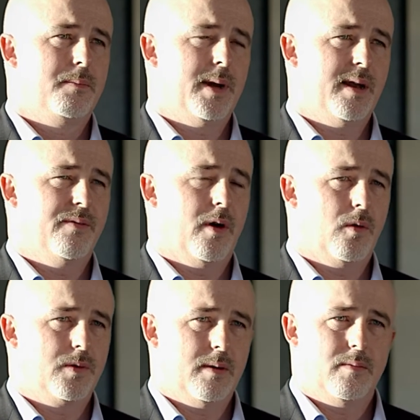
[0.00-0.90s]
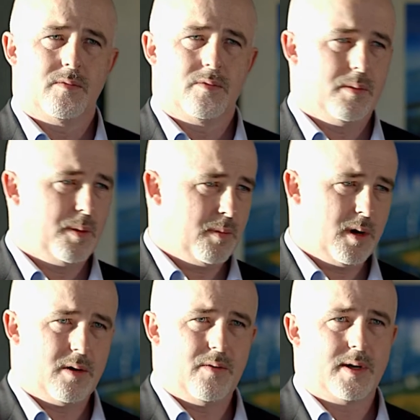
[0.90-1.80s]
been involved in, from
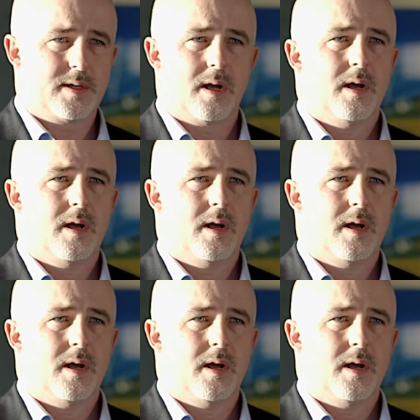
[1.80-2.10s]
the